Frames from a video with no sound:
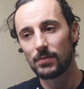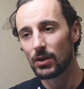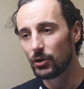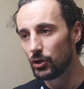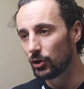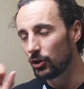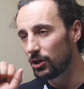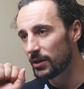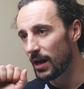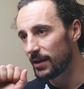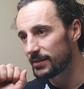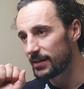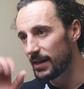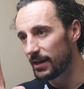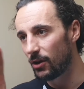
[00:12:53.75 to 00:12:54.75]
You learn how to
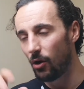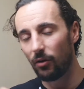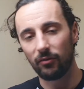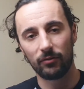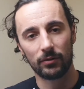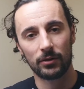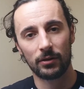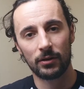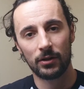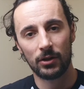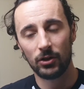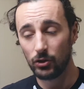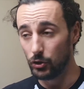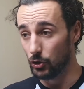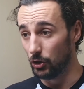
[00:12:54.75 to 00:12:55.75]
take off.
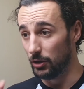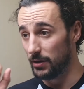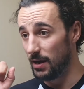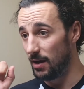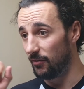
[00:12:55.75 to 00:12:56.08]
You learn how to